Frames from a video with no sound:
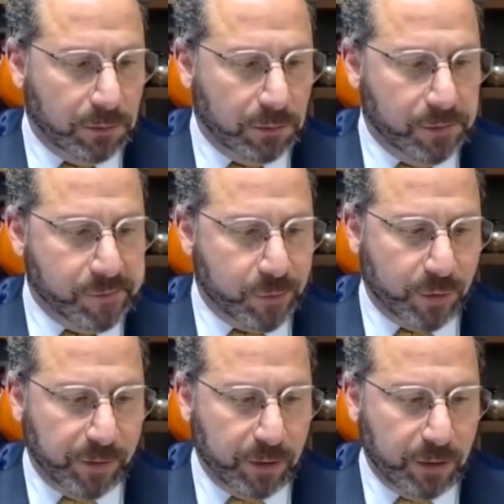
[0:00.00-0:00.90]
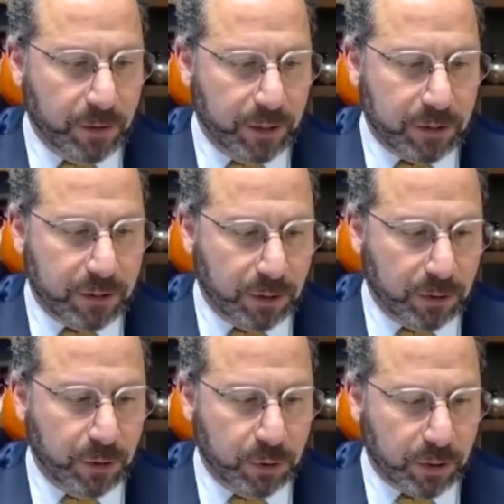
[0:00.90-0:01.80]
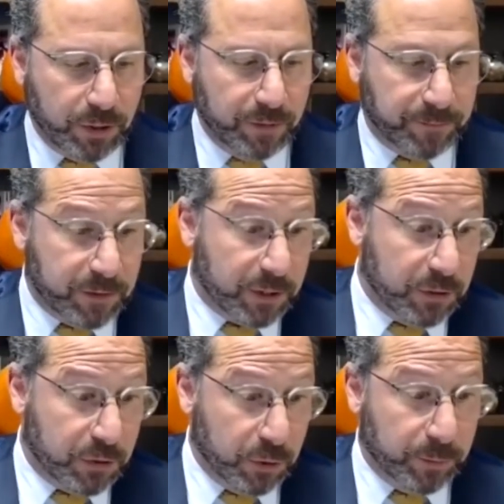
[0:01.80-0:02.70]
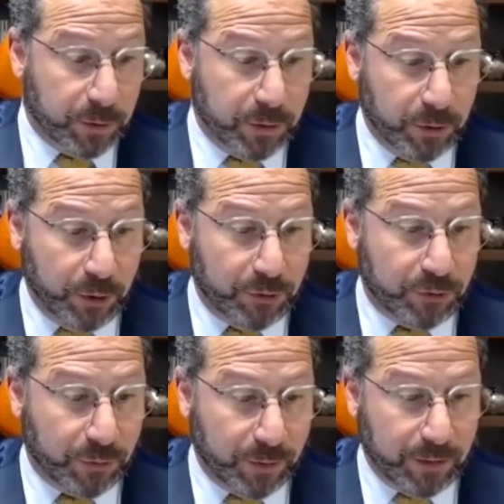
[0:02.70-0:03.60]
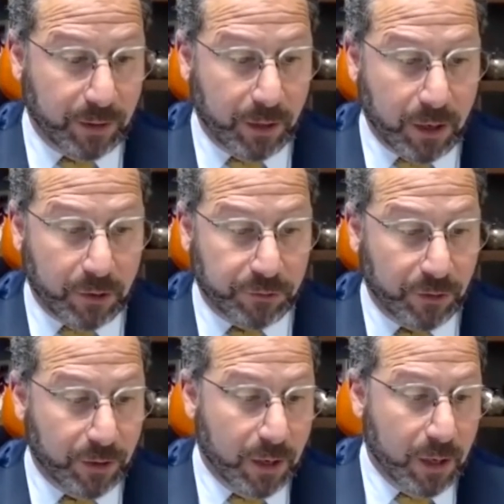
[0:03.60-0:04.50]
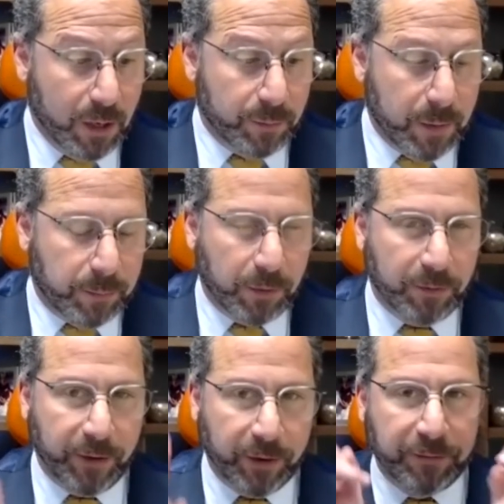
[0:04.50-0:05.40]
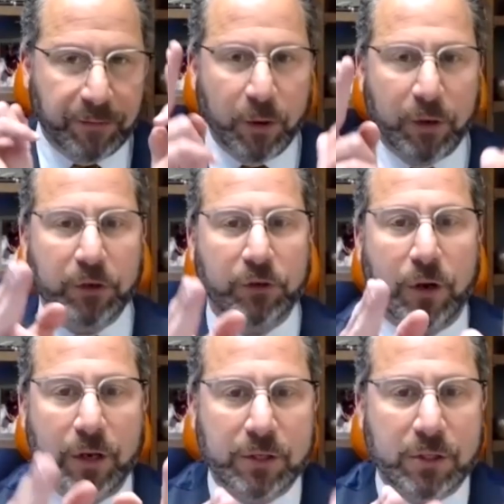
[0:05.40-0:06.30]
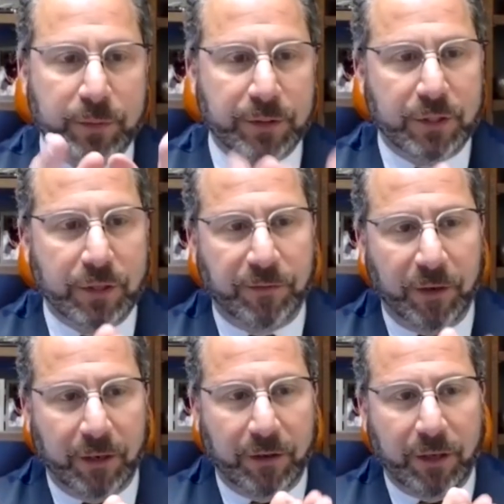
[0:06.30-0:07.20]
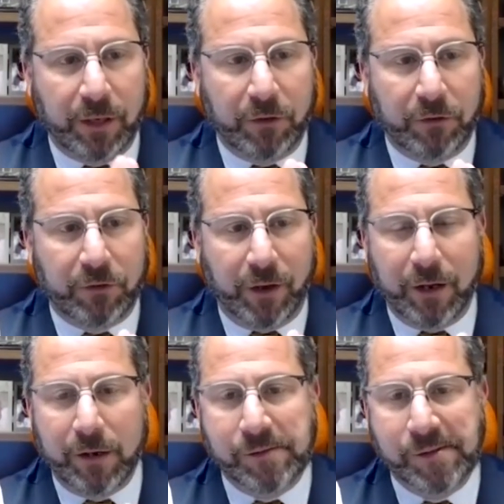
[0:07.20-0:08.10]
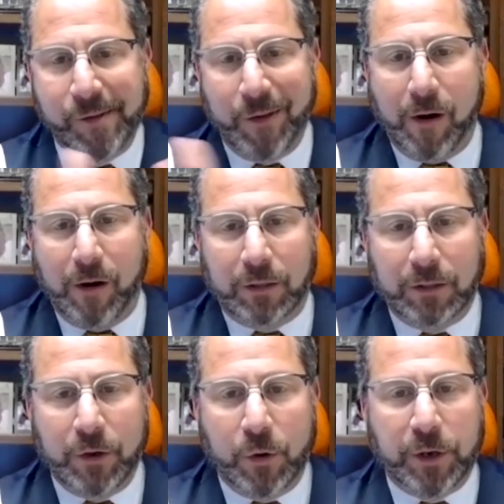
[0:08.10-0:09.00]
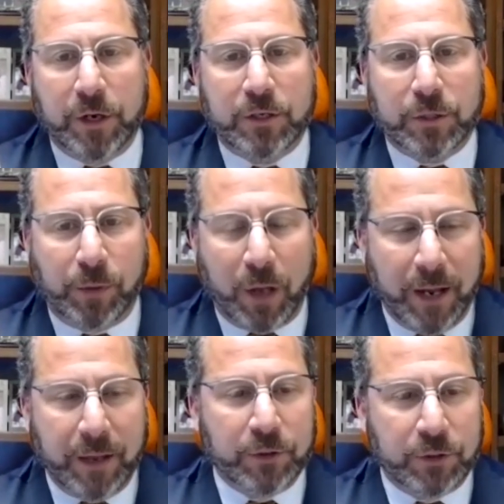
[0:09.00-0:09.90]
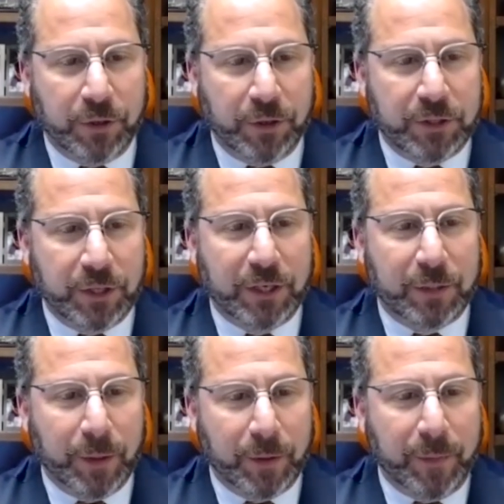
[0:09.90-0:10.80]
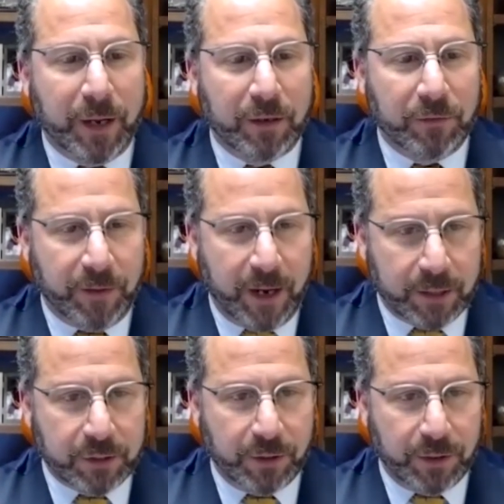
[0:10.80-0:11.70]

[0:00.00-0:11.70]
driven, it's still usually, if it's consumer goods or anything else, people are very focused on specific things, and in order to supply those goods, you need to be able to manufacture